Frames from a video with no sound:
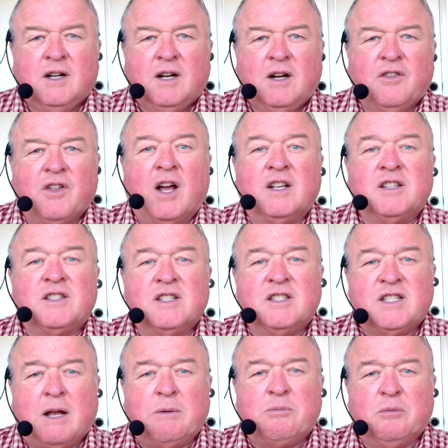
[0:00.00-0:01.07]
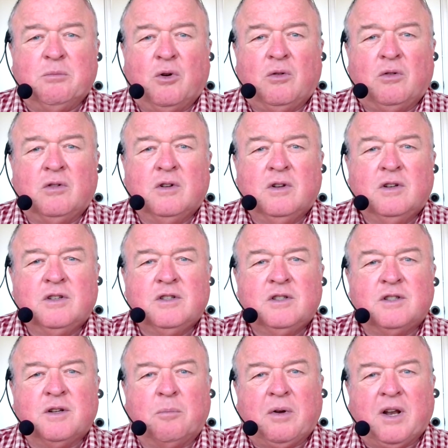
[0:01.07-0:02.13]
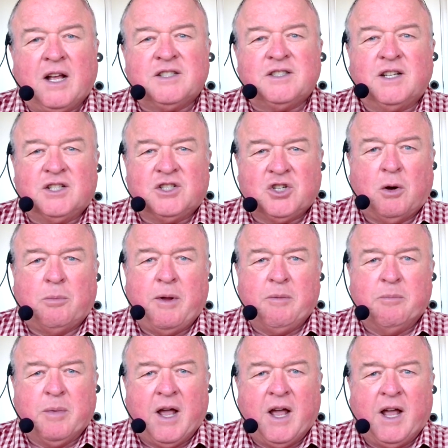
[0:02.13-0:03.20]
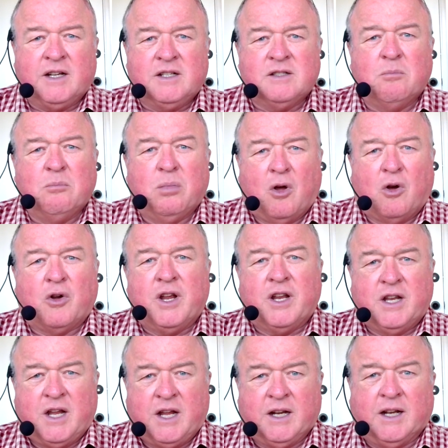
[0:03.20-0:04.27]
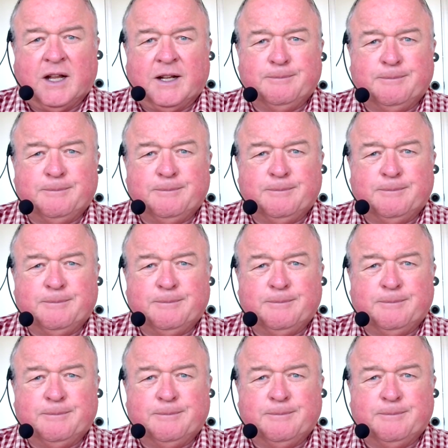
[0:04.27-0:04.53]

They are susceptible to plastic shopping bags blocking the inlet.